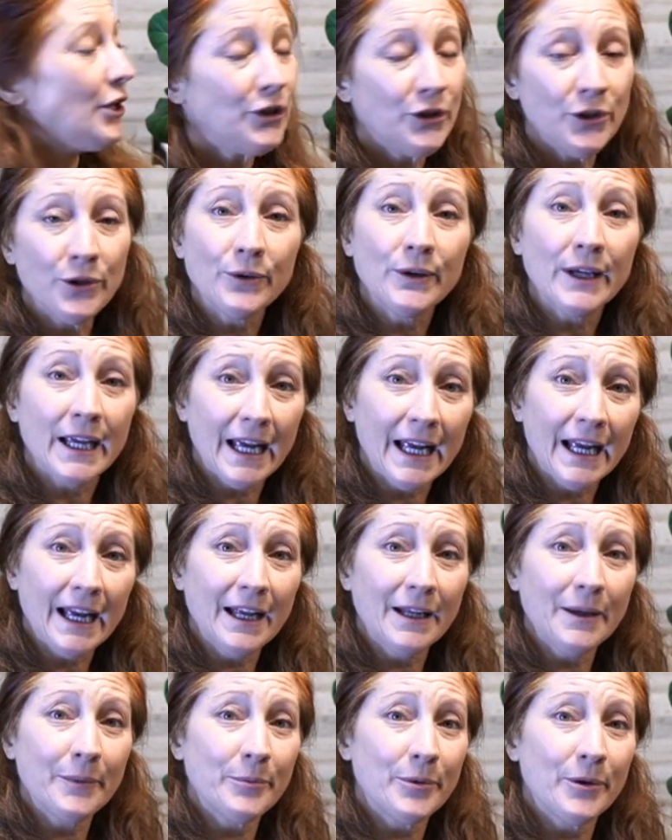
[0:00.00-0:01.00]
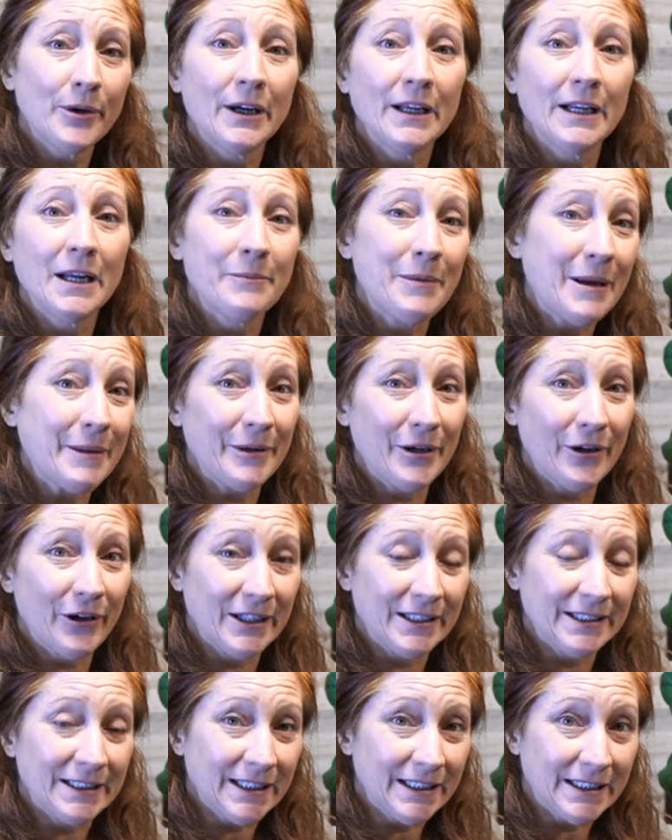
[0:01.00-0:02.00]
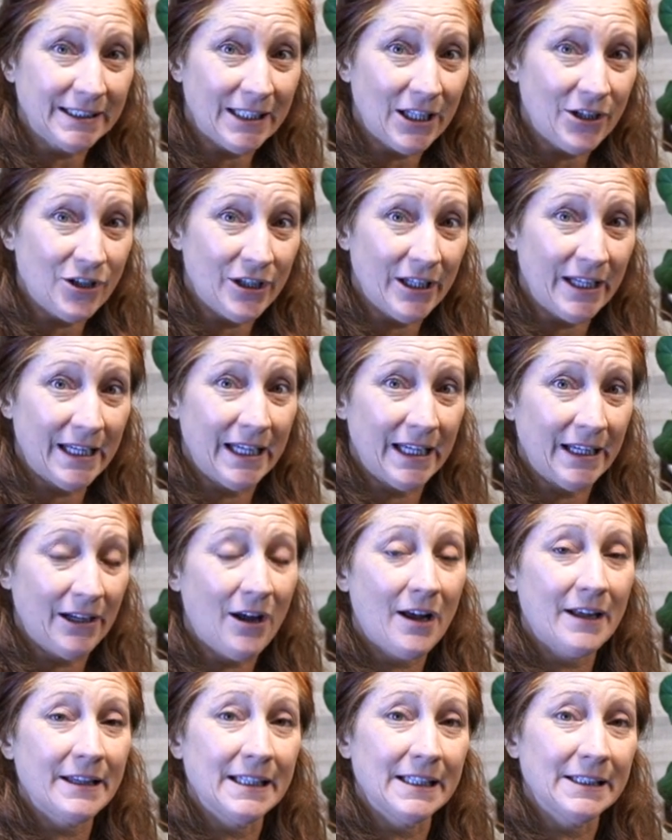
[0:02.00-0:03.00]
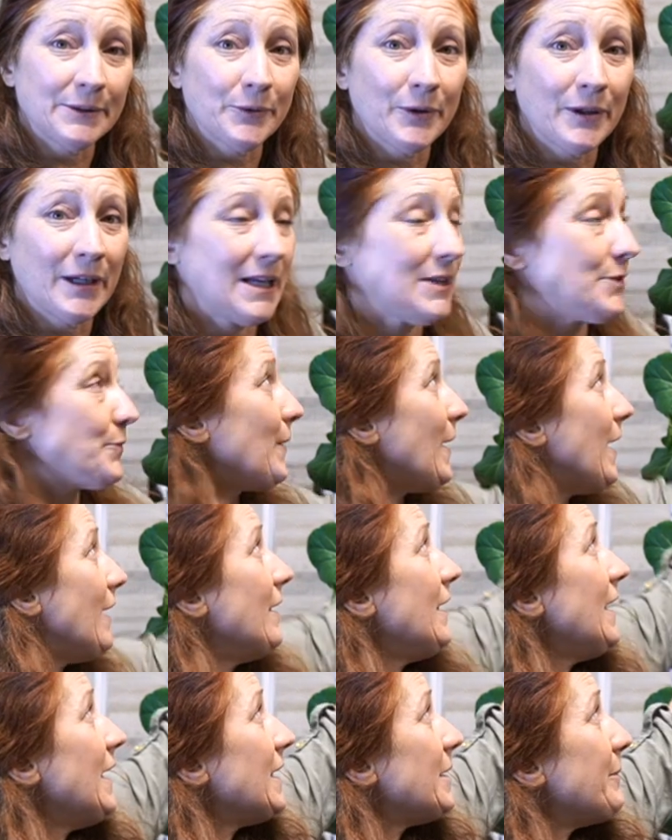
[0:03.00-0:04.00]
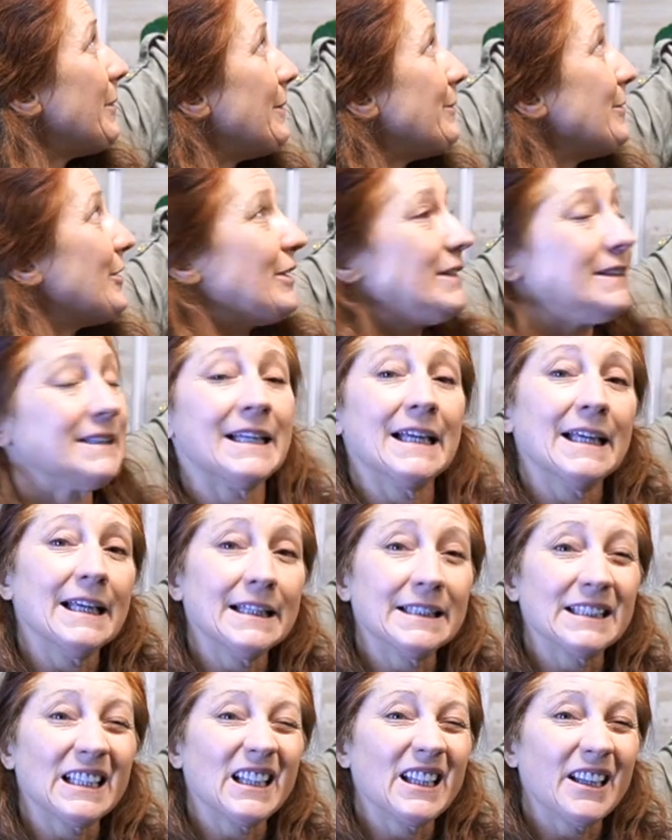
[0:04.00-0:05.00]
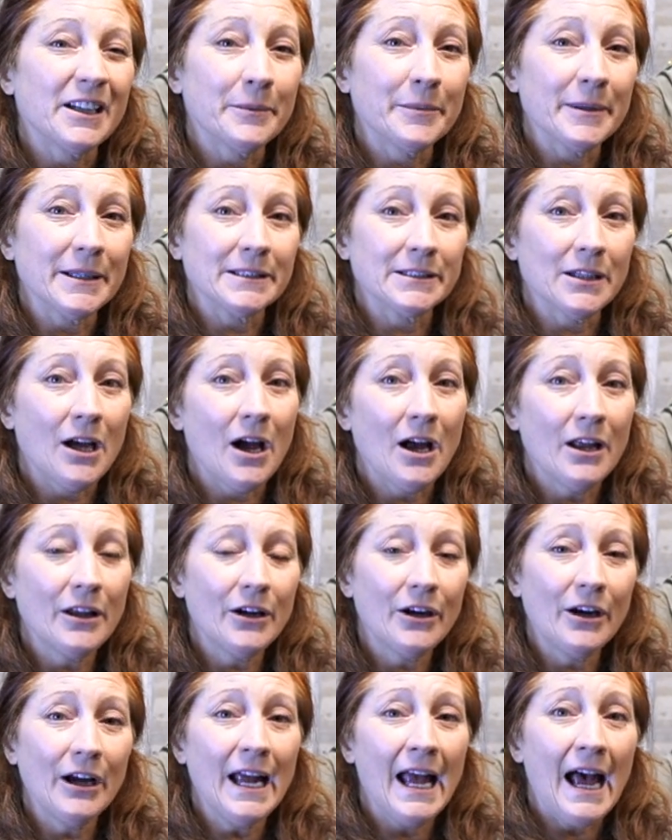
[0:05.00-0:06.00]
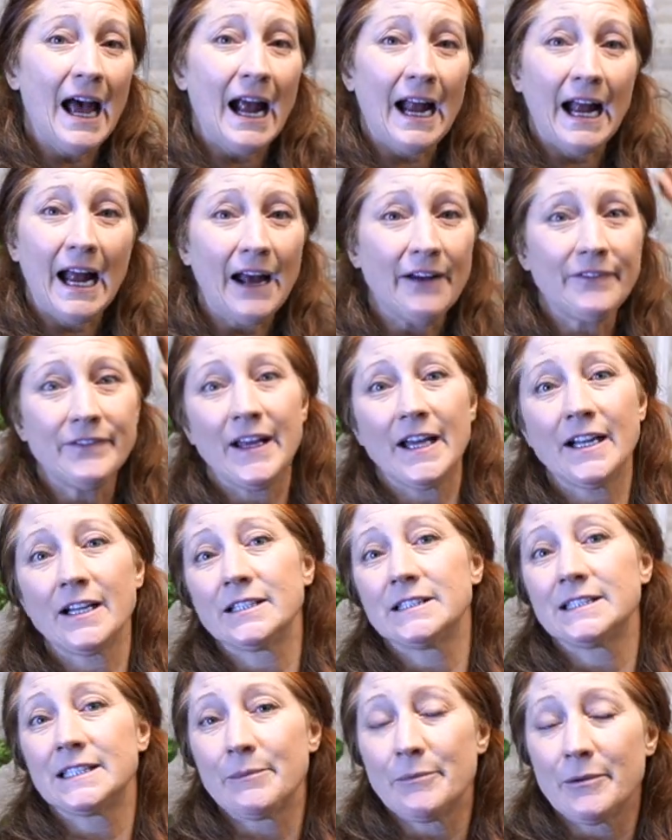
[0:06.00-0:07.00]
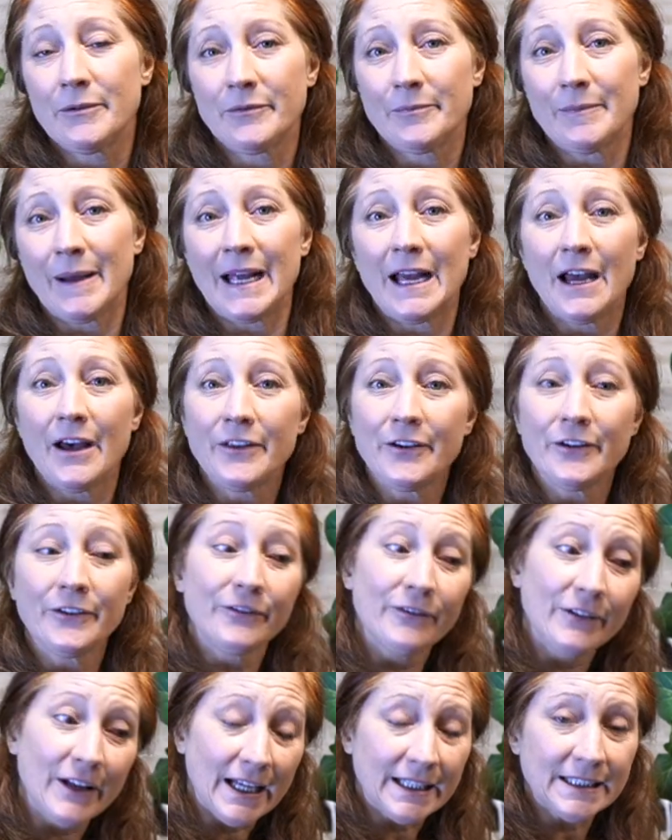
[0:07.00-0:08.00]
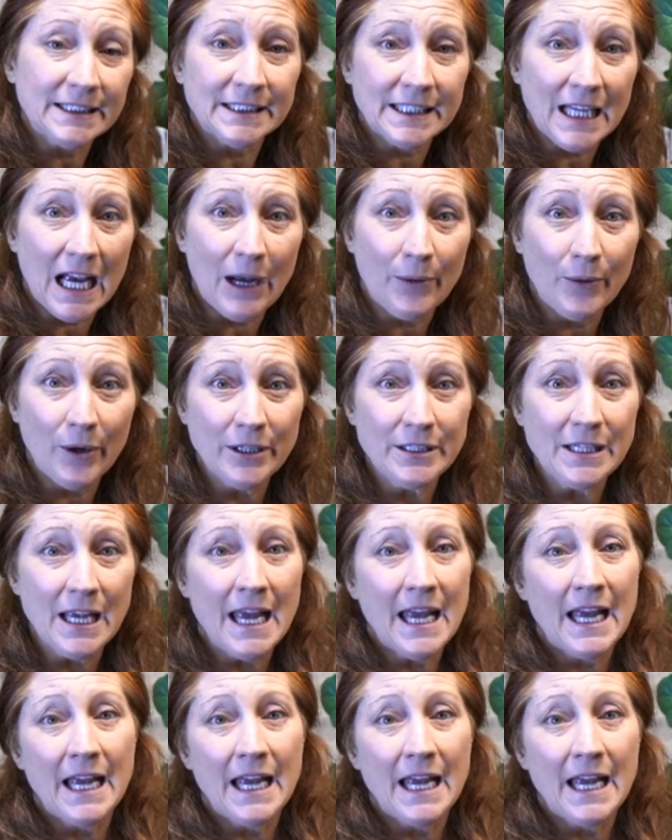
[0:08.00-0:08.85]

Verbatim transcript: You can put a Baby Greens extension kit on this one as well. Baby Greens kit is a little bit taller. I have that on some of my other flex towers.